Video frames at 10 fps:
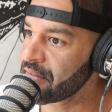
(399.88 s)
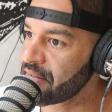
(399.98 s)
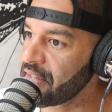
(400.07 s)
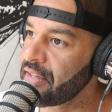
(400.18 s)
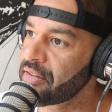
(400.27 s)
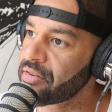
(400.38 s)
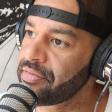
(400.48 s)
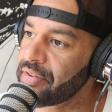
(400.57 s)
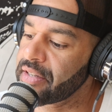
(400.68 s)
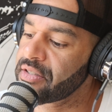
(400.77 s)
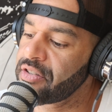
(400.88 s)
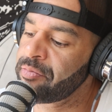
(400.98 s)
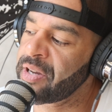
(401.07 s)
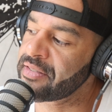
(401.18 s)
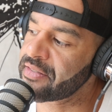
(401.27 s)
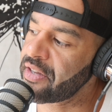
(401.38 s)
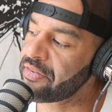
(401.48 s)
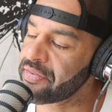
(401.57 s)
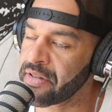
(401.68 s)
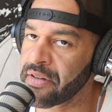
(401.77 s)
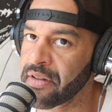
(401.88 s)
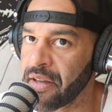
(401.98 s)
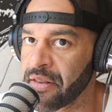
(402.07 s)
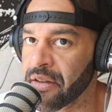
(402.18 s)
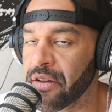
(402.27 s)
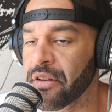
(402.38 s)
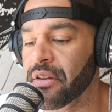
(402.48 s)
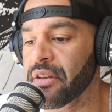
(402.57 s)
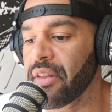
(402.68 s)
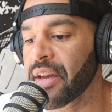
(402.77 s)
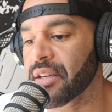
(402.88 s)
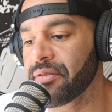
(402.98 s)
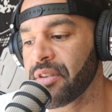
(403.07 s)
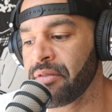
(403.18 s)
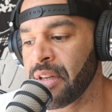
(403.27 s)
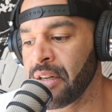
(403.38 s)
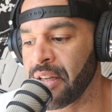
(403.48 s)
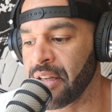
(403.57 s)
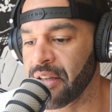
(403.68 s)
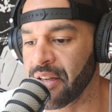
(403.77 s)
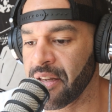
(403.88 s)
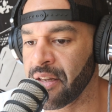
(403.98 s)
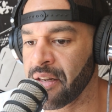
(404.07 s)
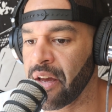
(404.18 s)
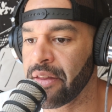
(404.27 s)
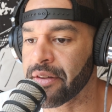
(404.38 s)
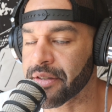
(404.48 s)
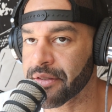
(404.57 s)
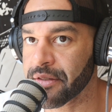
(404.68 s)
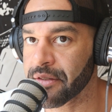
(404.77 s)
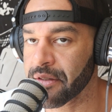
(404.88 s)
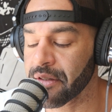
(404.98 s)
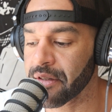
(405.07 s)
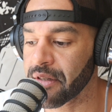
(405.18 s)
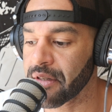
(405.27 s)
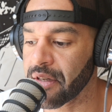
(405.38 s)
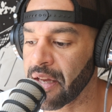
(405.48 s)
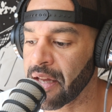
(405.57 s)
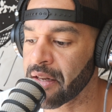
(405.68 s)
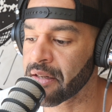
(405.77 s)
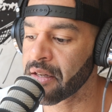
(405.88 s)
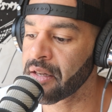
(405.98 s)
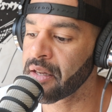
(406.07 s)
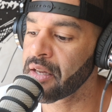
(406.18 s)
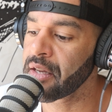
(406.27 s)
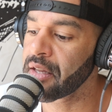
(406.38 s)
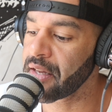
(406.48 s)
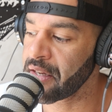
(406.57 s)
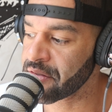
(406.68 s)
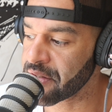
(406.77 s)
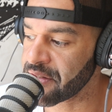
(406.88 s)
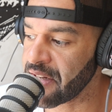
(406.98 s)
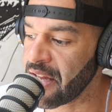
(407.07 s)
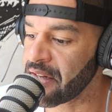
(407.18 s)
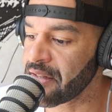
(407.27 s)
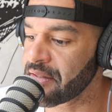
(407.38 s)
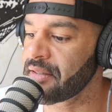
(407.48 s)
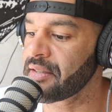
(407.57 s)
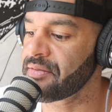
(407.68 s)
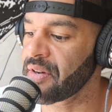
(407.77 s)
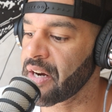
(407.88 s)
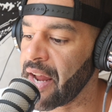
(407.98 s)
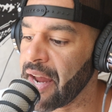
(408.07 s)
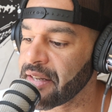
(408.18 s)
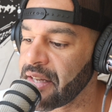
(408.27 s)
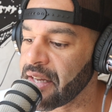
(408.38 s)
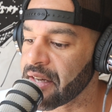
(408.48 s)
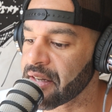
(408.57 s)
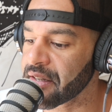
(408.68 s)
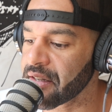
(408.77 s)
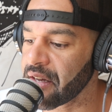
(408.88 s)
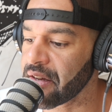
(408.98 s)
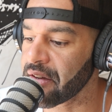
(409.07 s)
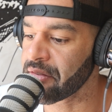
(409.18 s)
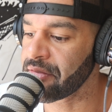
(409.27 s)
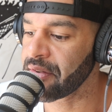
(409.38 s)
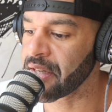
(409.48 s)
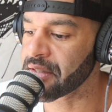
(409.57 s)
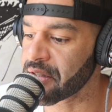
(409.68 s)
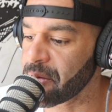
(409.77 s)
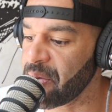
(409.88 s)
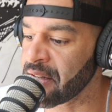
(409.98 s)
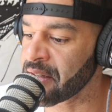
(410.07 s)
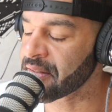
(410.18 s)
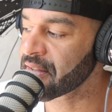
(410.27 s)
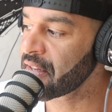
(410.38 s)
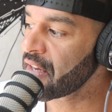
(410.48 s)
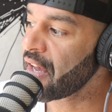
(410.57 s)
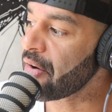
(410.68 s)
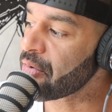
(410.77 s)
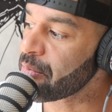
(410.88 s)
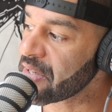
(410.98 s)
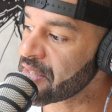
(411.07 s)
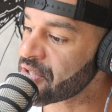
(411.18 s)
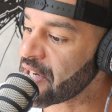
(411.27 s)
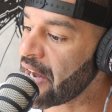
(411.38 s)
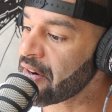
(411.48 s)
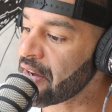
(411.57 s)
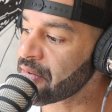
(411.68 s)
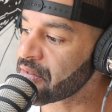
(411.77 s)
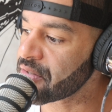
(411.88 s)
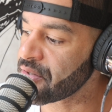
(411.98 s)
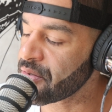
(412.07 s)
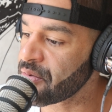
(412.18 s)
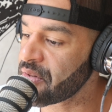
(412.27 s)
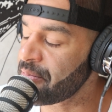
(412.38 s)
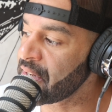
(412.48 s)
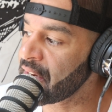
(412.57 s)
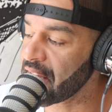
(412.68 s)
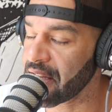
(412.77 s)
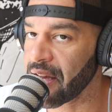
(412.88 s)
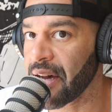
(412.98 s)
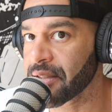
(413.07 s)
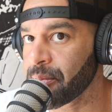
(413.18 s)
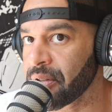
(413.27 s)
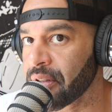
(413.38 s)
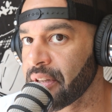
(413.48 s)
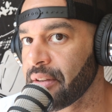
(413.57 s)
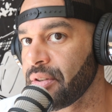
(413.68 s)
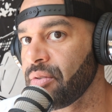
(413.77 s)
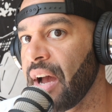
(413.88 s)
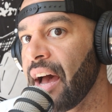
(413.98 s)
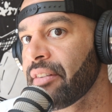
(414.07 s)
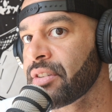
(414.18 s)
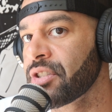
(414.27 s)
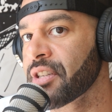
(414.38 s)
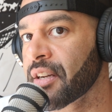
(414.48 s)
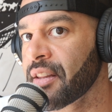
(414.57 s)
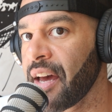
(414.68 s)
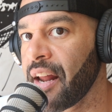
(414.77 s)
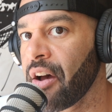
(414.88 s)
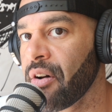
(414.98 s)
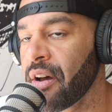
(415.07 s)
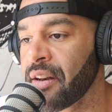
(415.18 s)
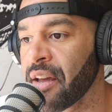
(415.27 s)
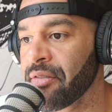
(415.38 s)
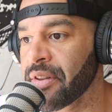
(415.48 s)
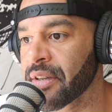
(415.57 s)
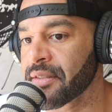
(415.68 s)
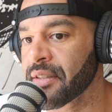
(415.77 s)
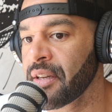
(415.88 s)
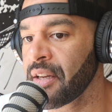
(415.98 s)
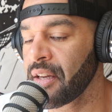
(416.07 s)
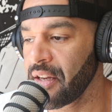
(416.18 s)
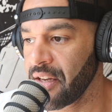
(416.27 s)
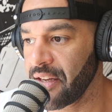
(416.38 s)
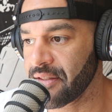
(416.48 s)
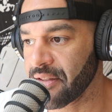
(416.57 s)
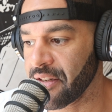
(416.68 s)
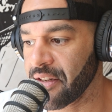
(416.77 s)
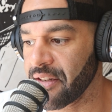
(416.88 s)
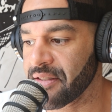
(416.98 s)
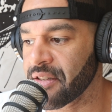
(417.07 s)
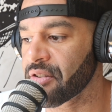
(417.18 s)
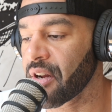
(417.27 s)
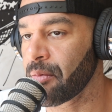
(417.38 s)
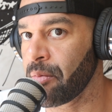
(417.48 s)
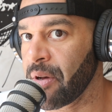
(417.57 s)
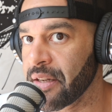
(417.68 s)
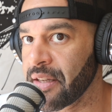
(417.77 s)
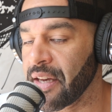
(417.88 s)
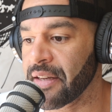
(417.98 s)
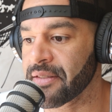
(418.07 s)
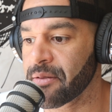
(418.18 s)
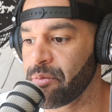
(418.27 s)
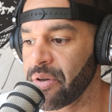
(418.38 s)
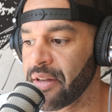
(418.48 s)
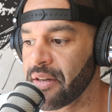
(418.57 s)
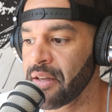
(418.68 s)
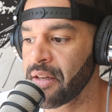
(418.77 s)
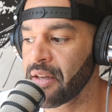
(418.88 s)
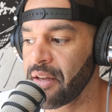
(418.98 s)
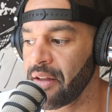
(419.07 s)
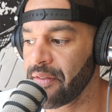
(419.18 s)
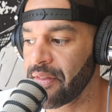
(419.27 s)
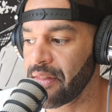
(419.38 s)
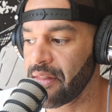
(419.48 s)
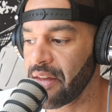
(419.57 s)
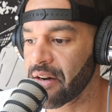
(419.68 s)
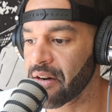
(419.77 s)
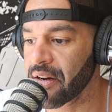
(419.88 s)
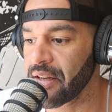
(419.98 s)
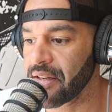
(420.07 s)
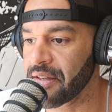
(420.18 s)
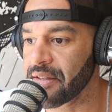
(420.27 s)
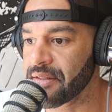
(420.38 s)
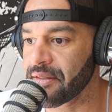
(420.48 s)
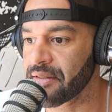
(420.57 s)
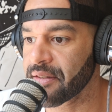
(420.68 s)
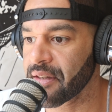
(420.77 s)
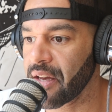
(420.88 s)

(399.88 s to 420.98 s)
see the reflection of myself and the collective divinity in others. And Indra's net is this very idea of interdependence. I want a big shout out to The Midnight Gospel. If you haven't checked that out on Netflix, it's an incredible podcast, but there's